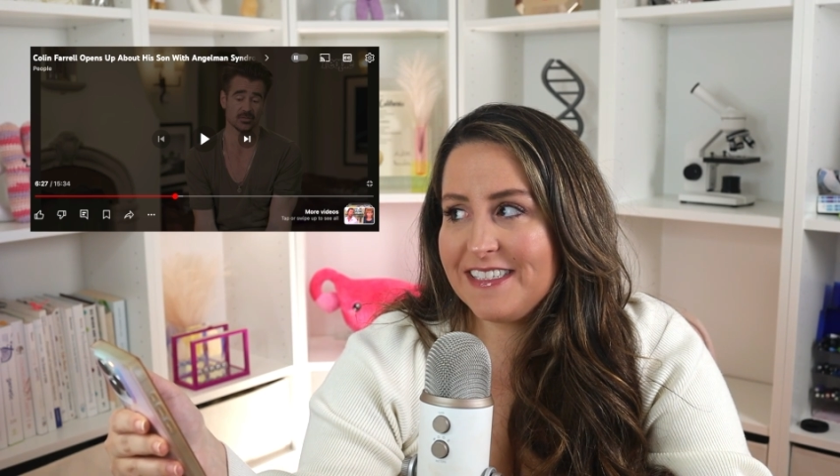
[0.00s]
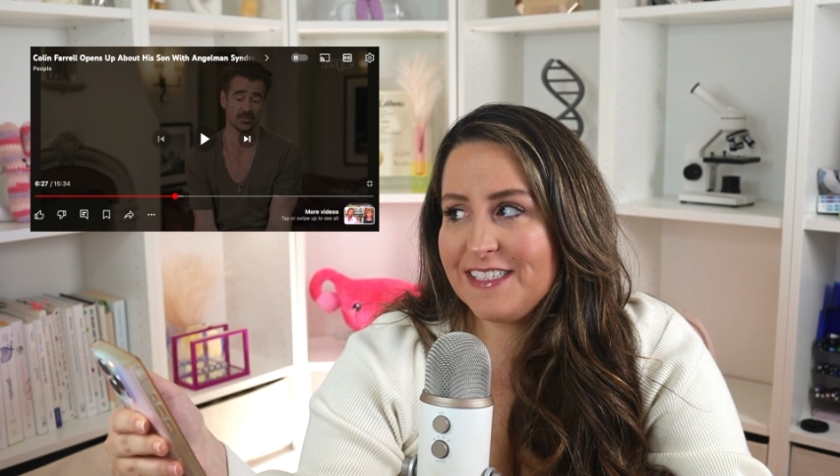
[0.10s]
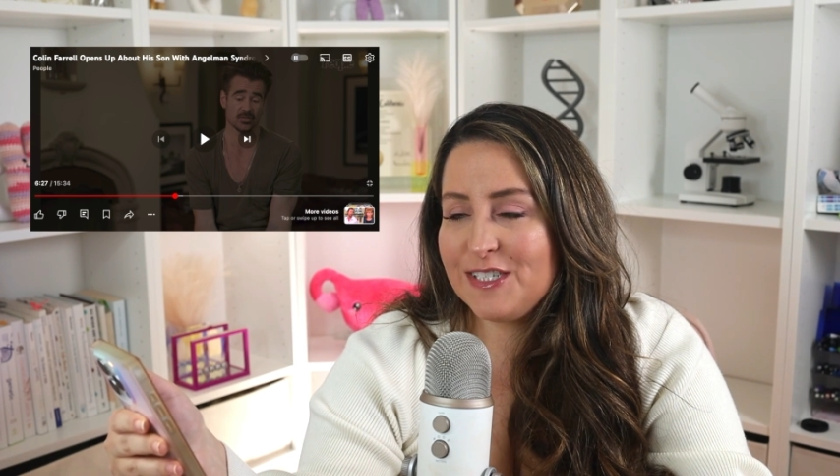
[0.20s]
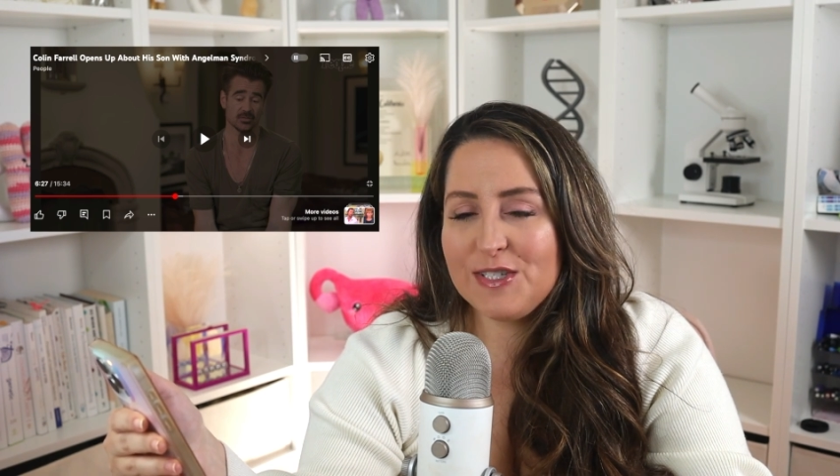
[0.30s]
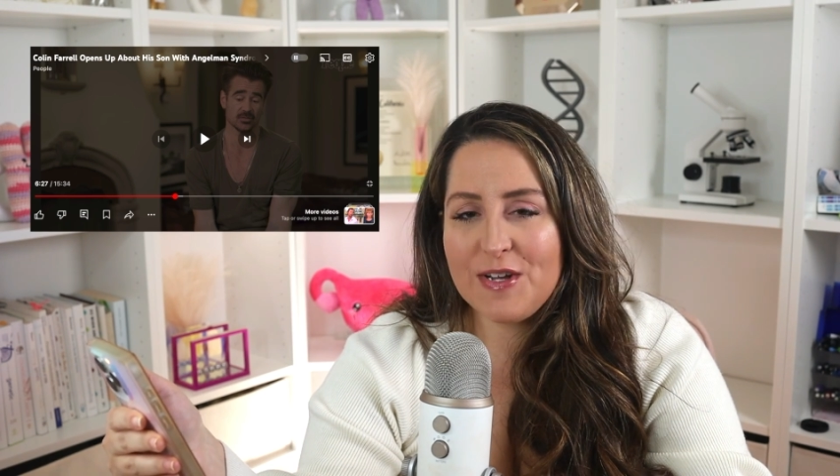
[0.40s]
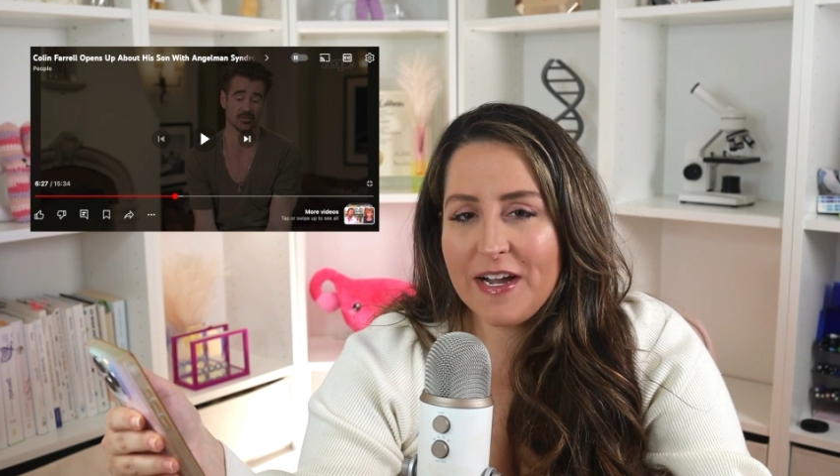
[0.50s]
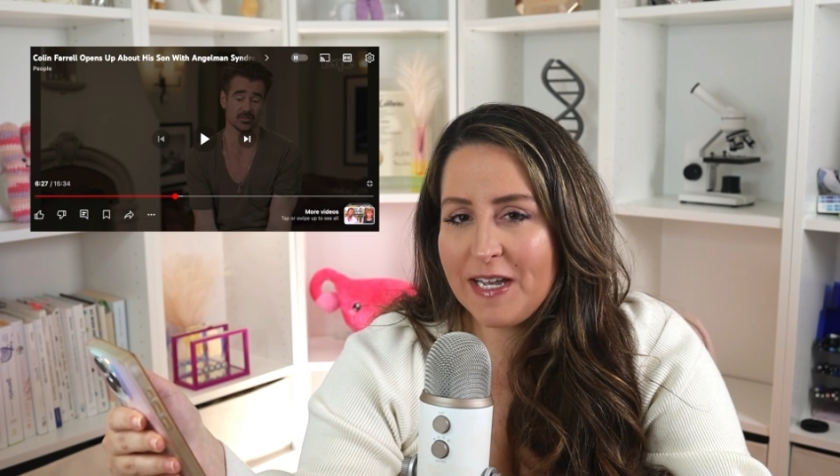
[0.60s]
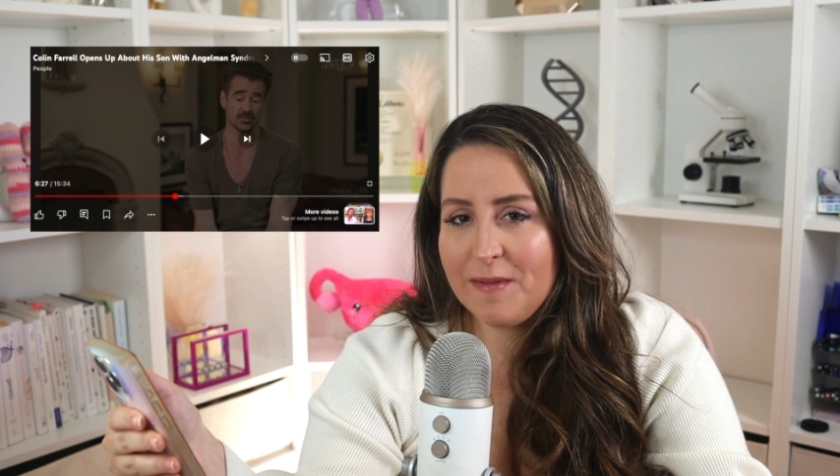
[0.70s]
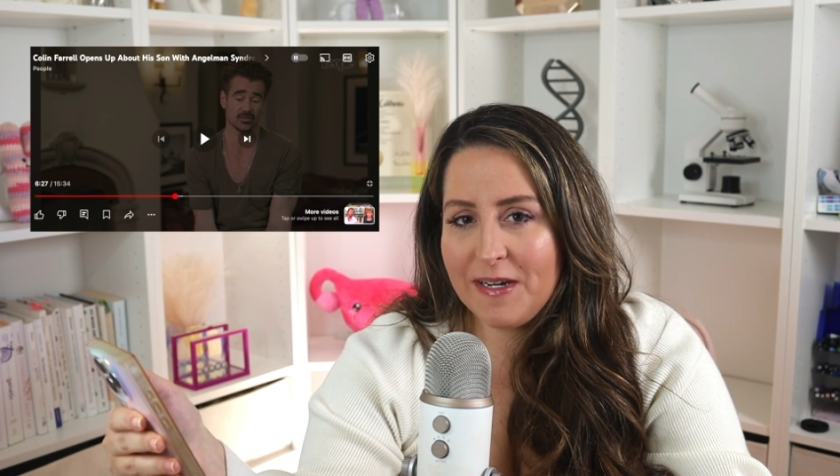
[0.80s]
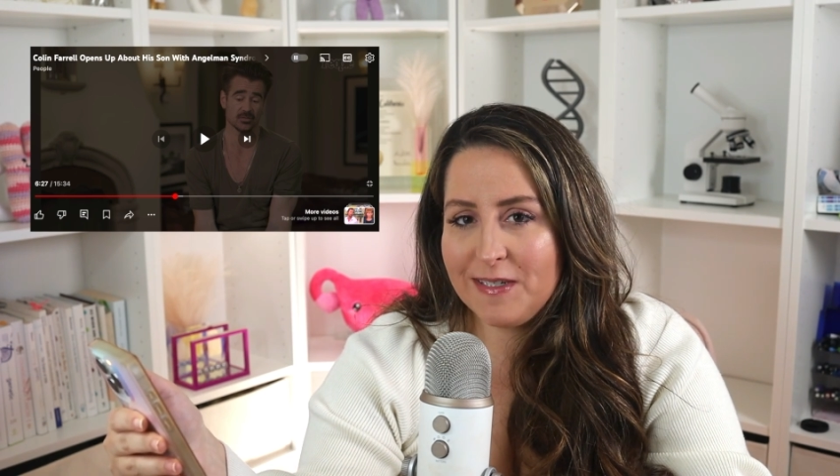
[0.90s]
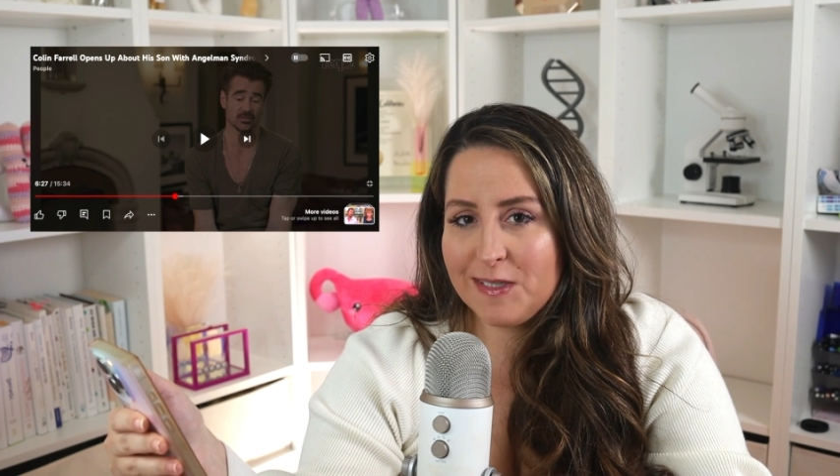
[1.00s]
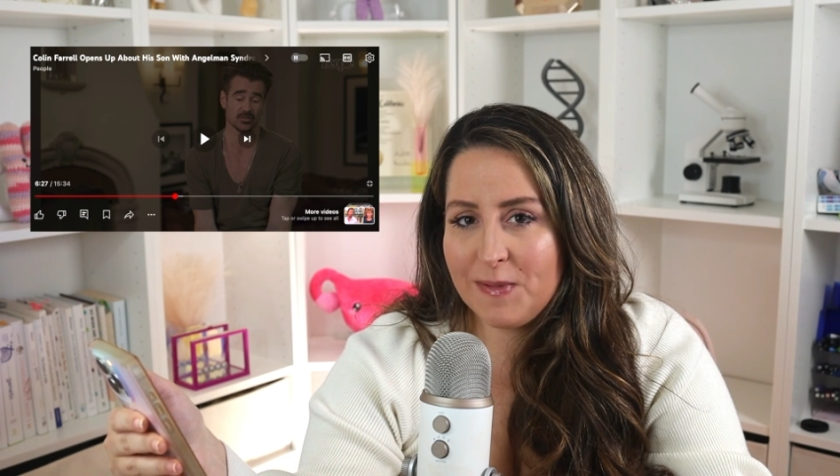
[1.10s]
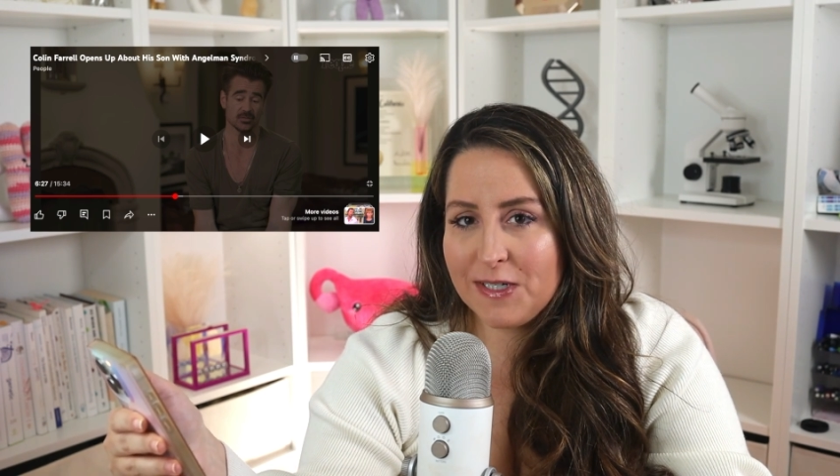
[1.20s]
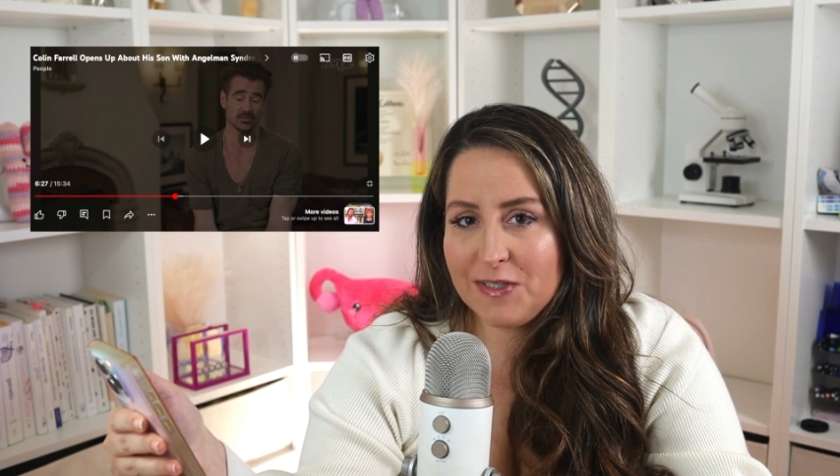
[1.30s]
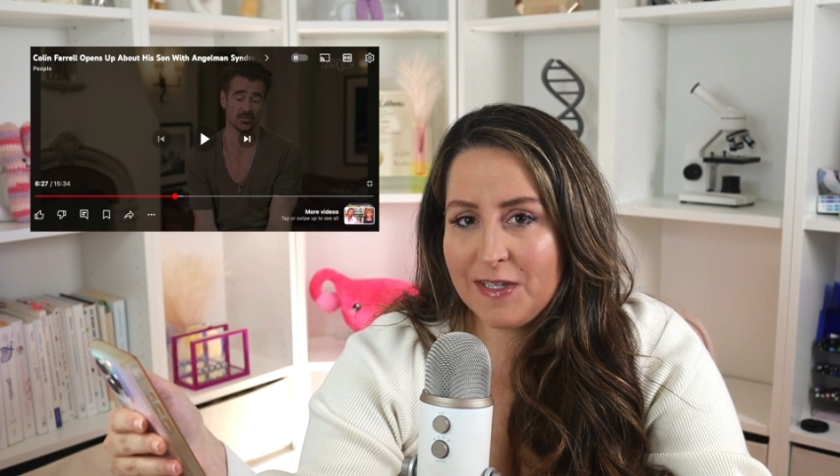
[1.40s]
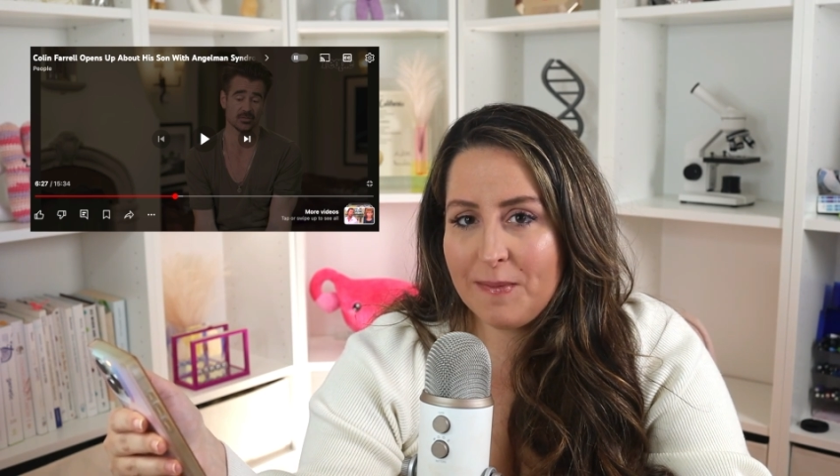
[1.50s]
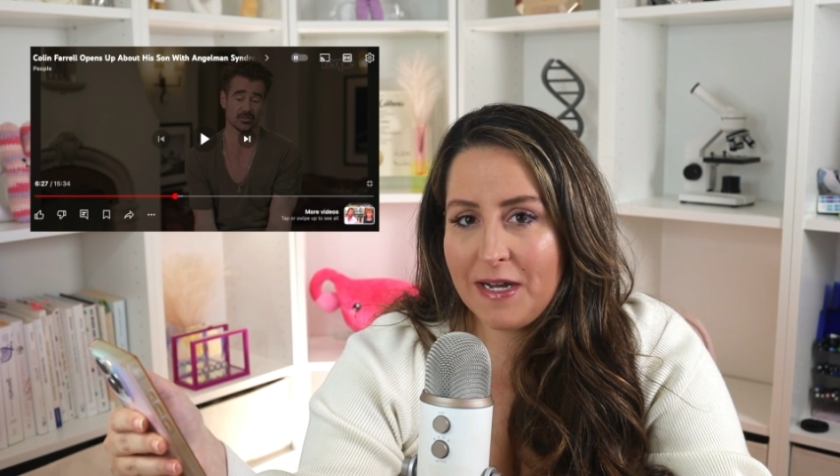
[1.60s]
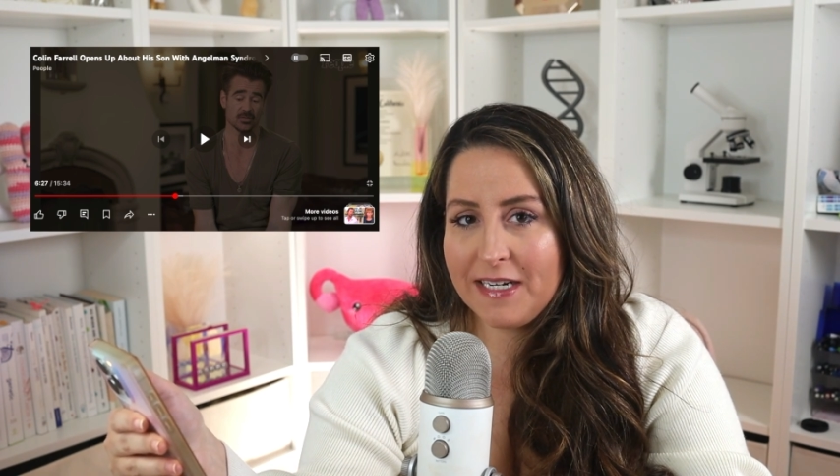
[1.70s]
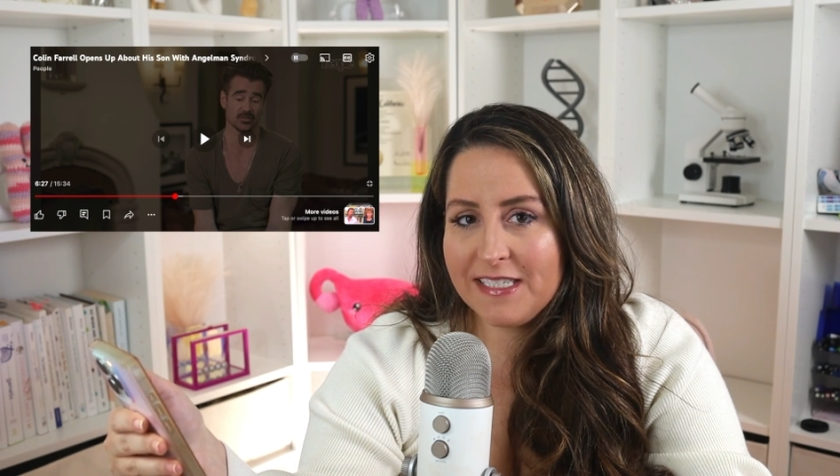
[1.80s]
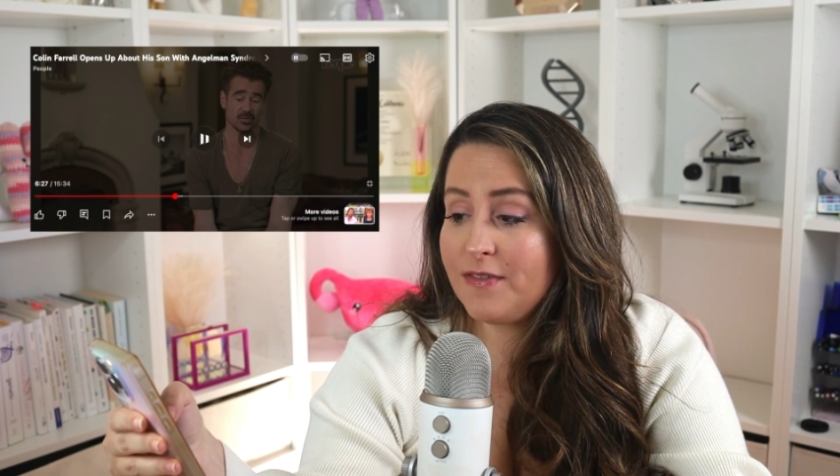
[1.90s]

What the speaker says: just talking about how special that bond is.